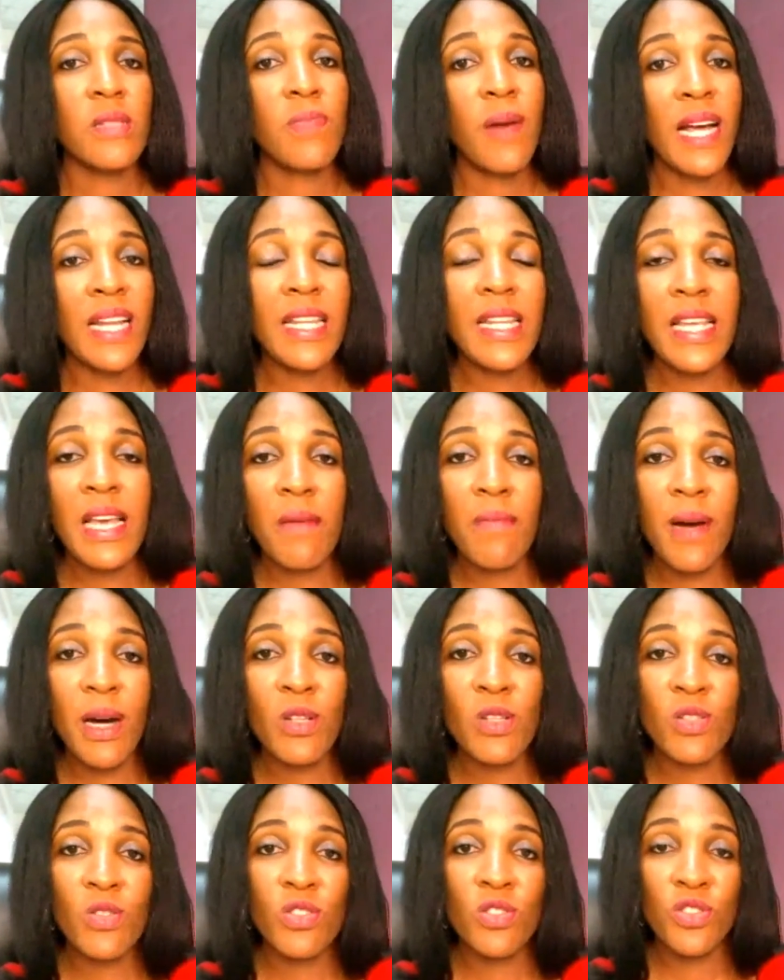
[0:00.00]
it's partly
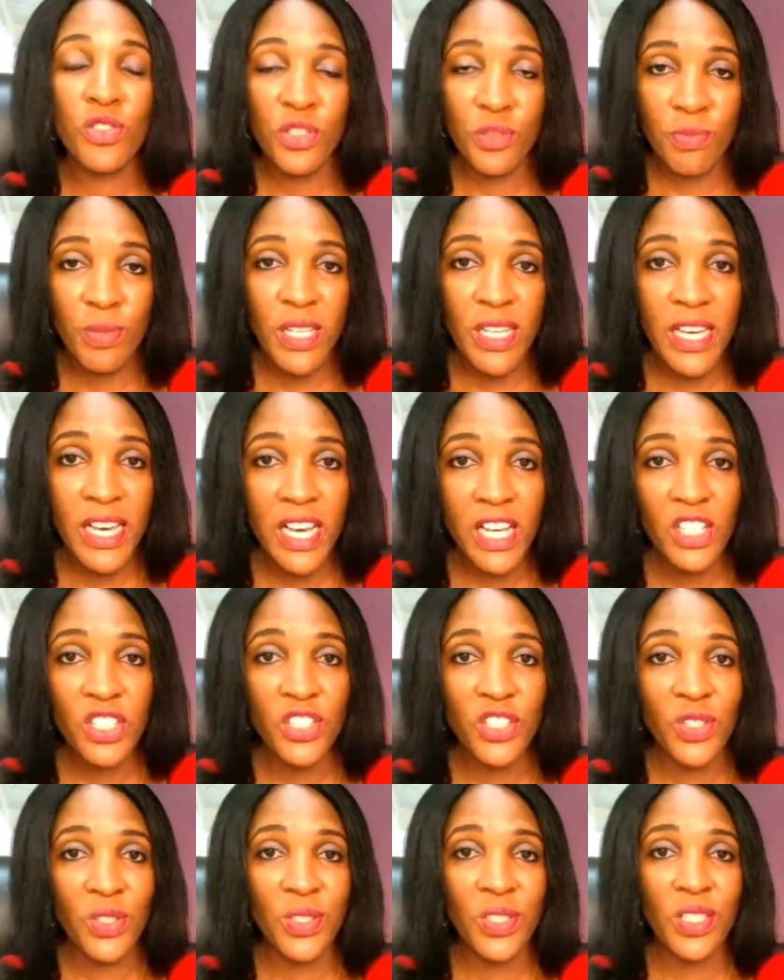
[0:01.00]
about
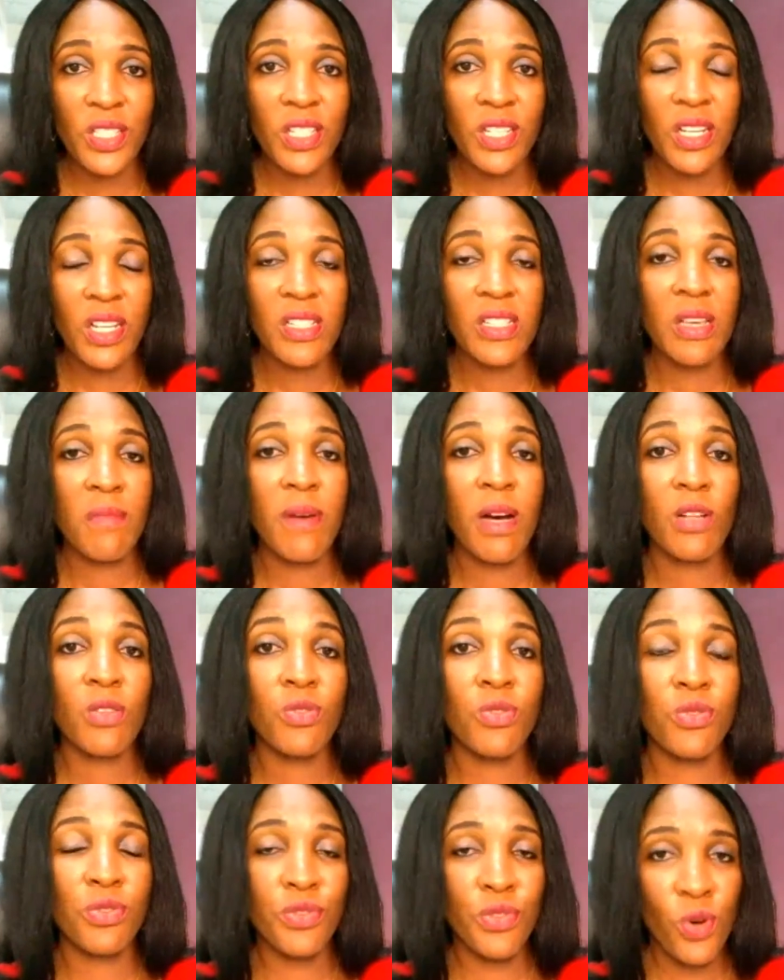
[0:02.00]
duplication. It's
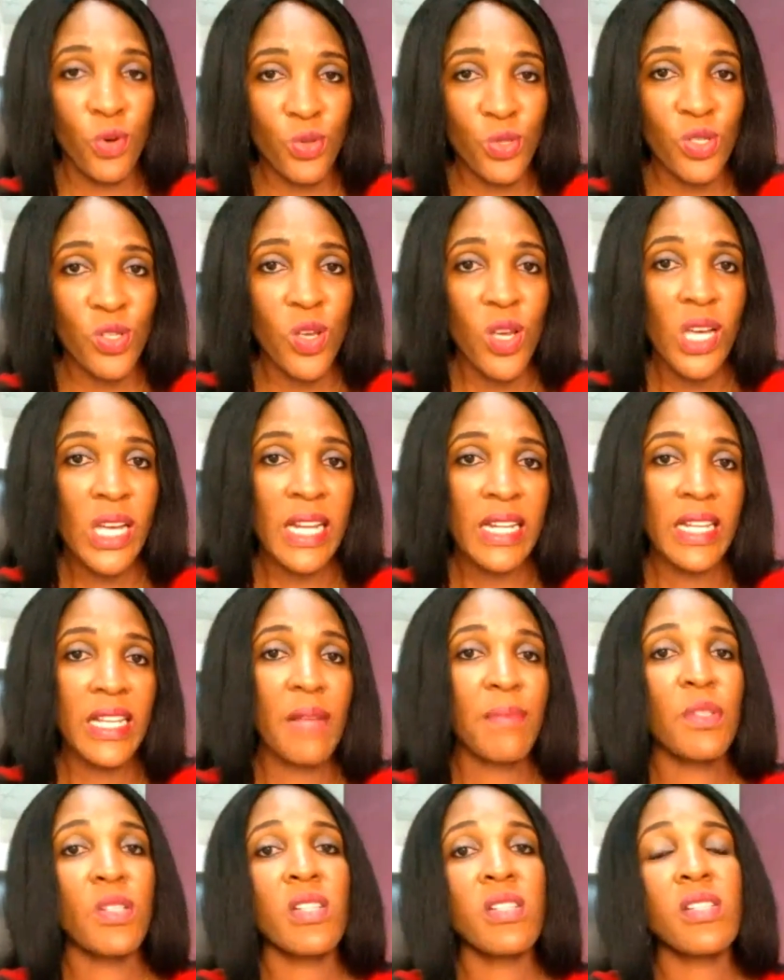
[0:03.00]
about growth. They
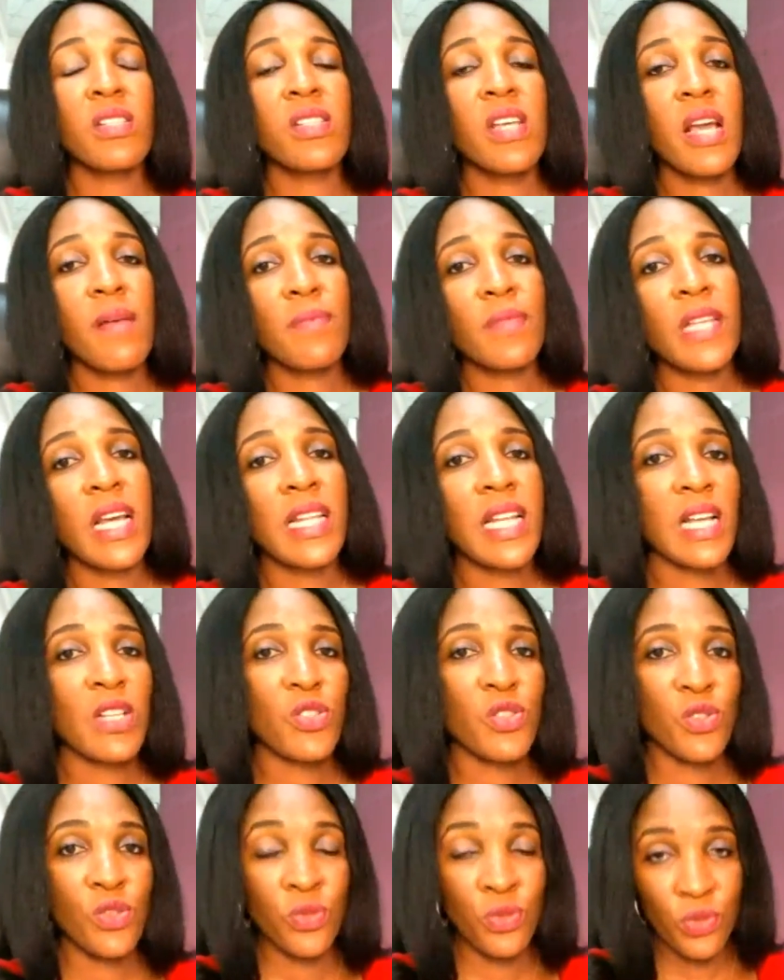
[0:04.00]
do the same thing
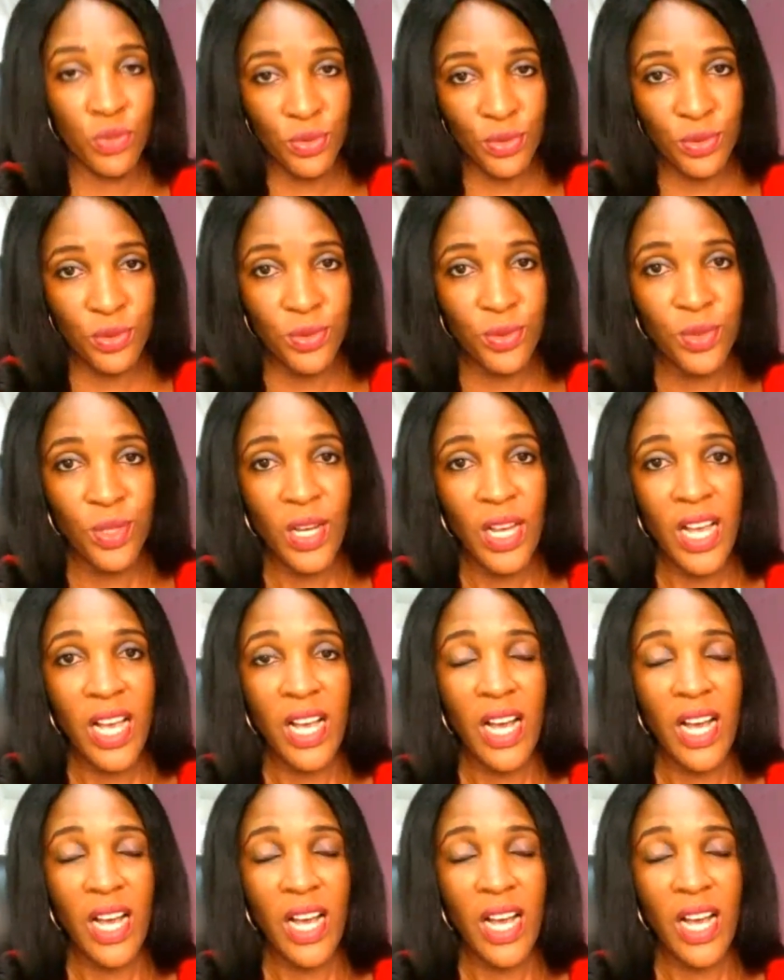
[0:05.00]
as you do,